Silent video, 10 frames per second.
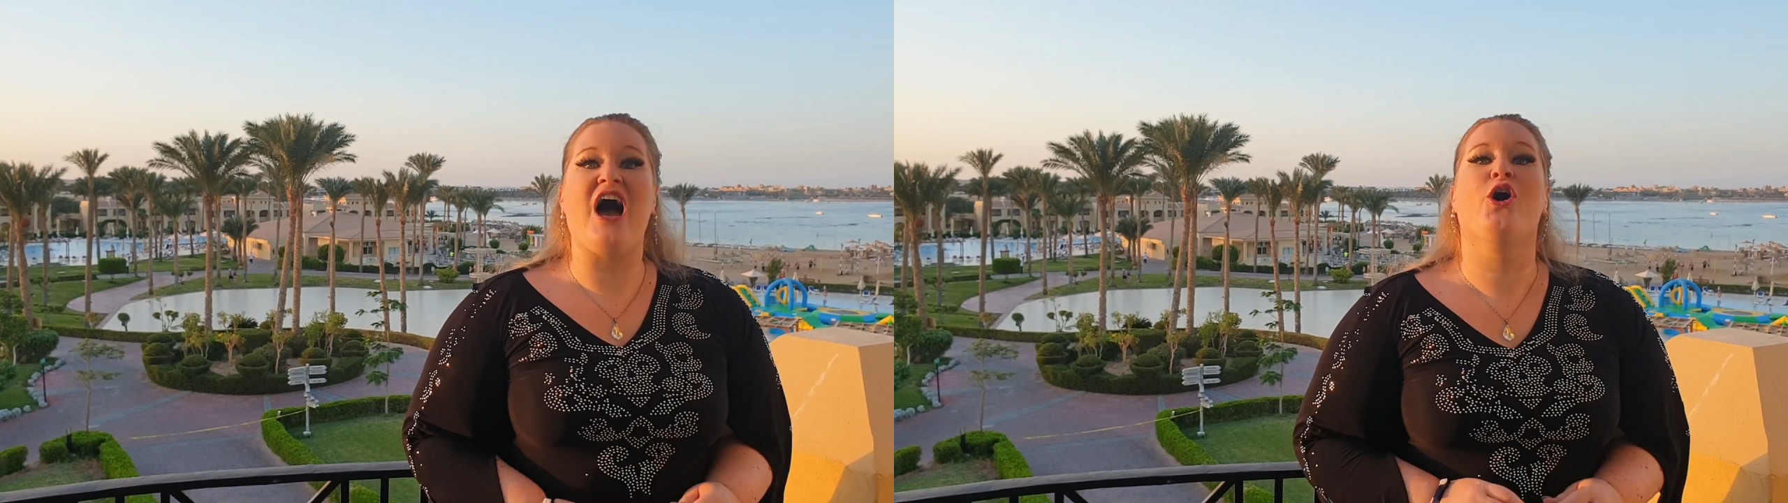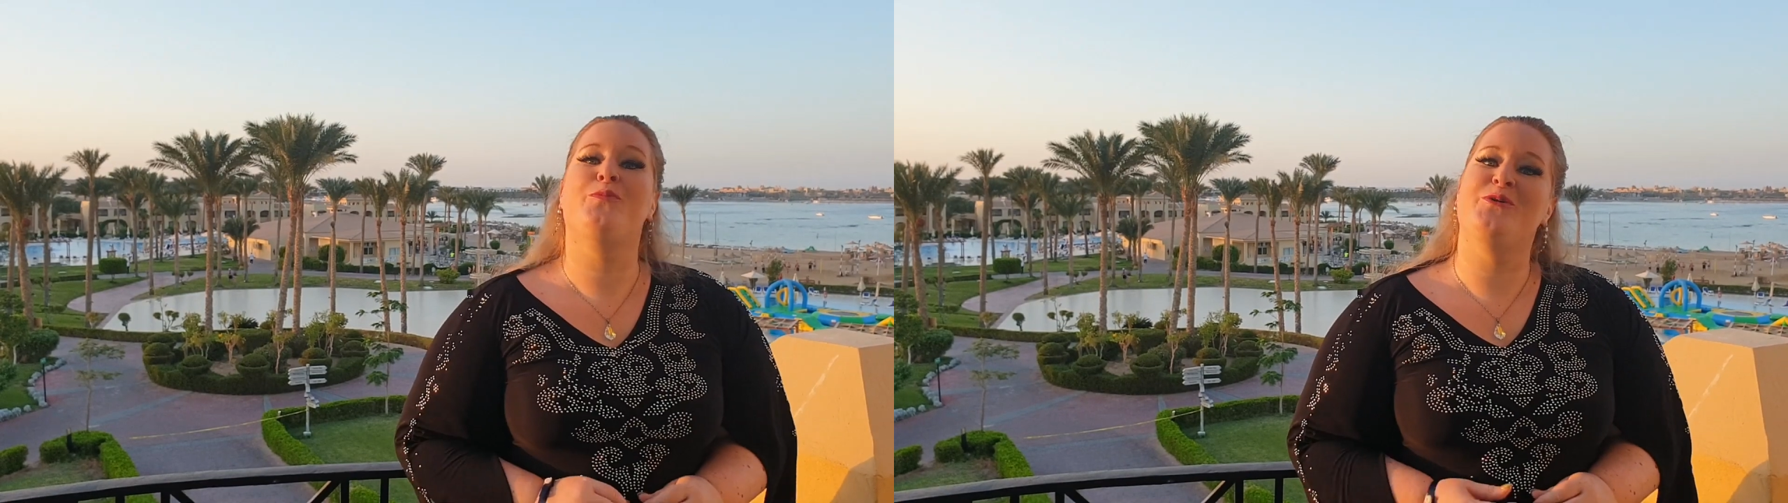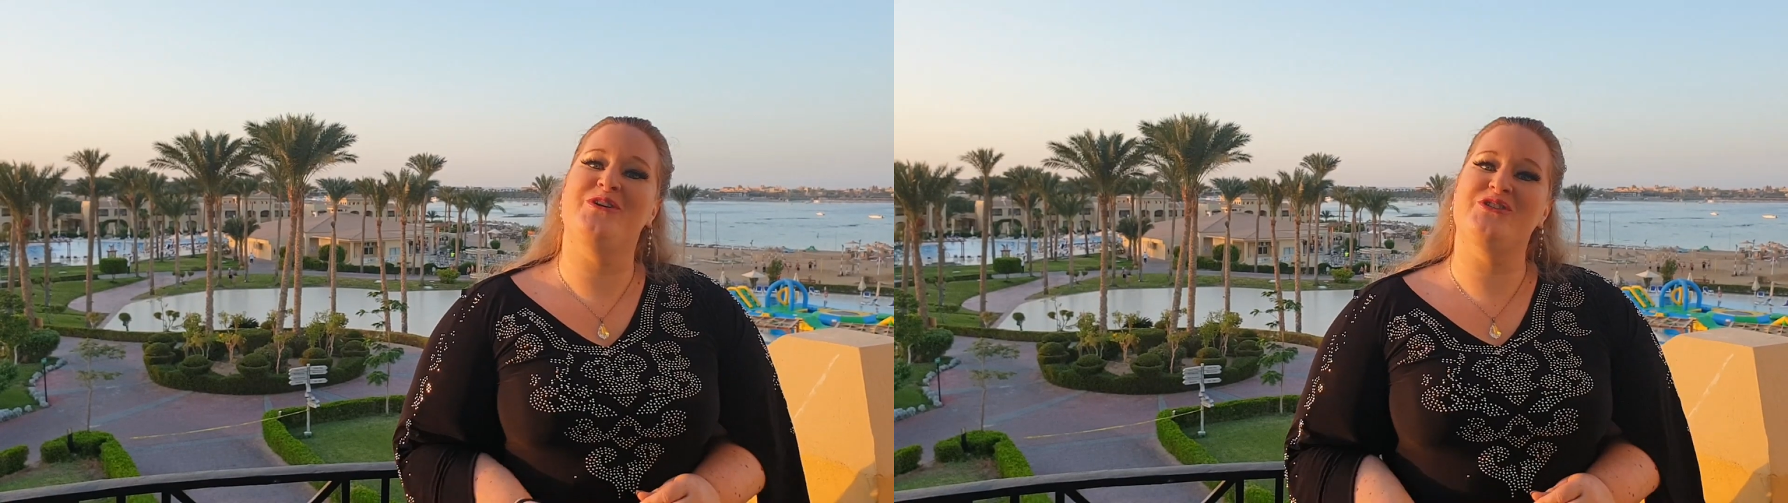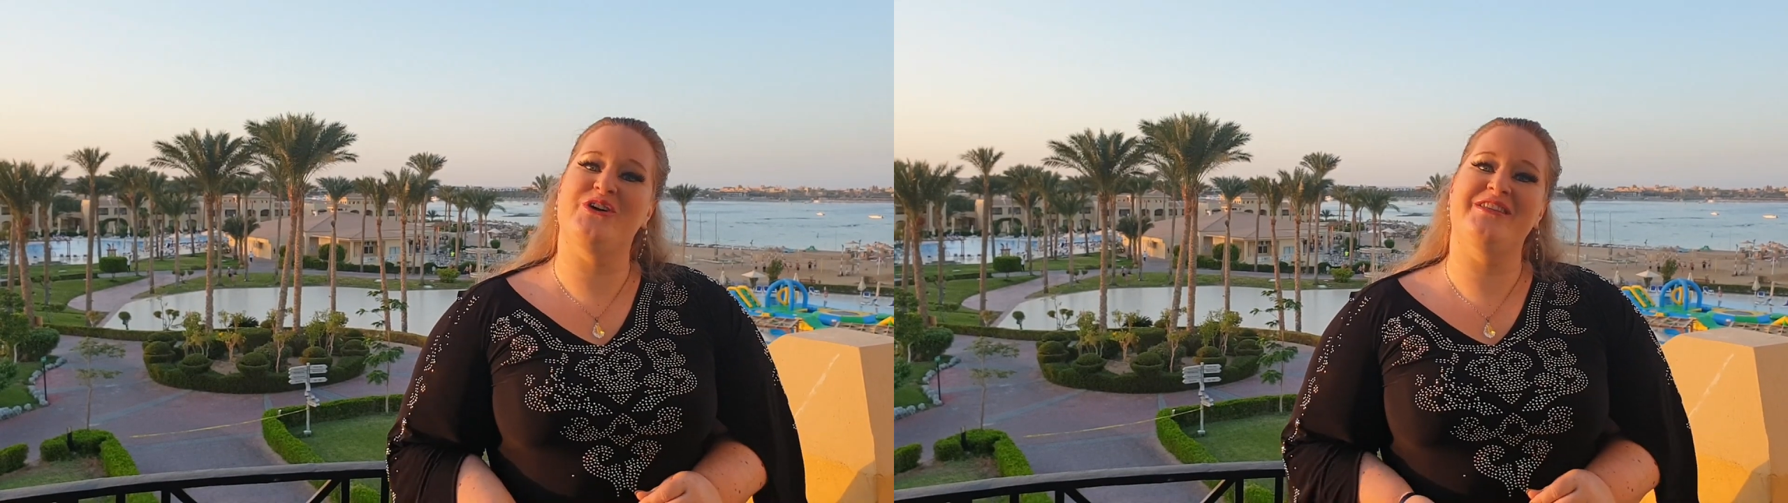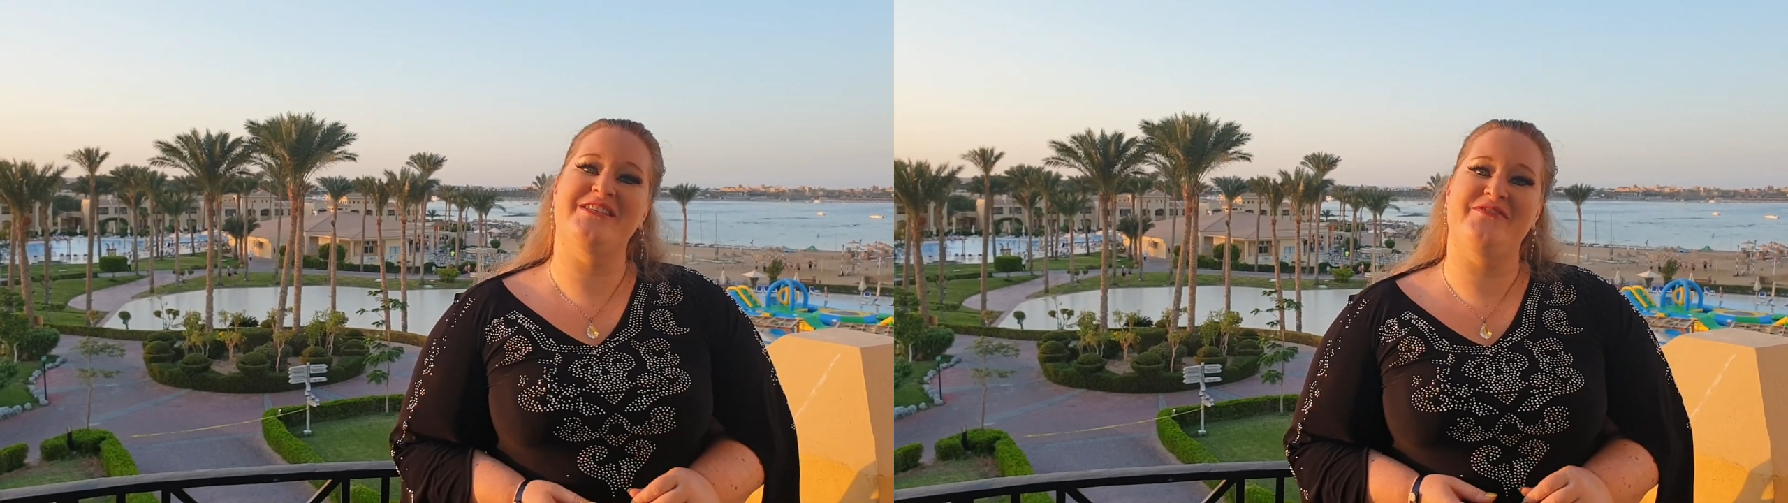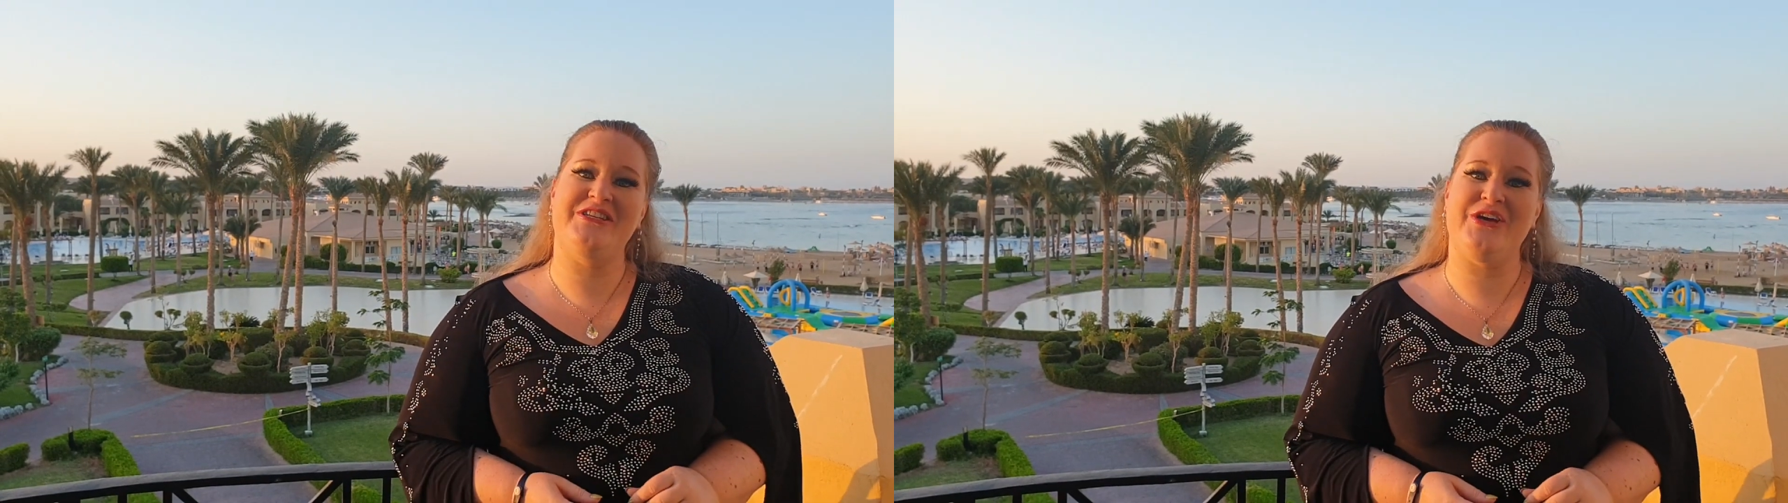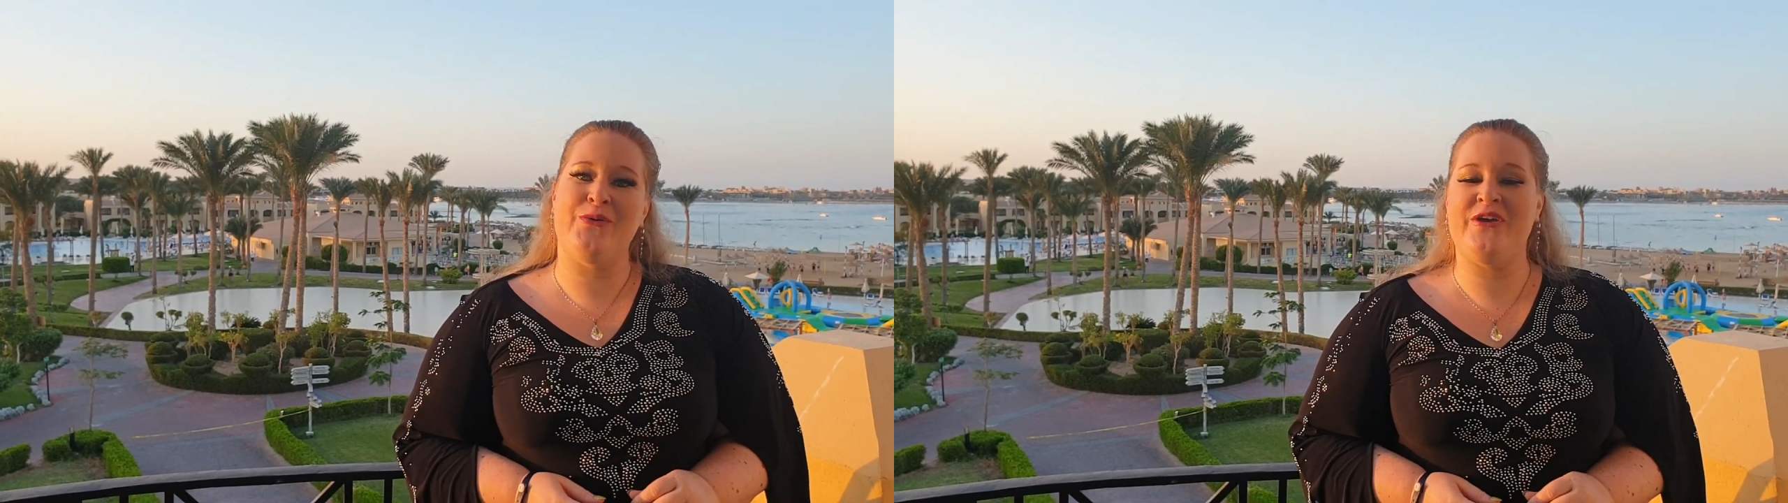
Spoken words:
I hope you enjoyed this video.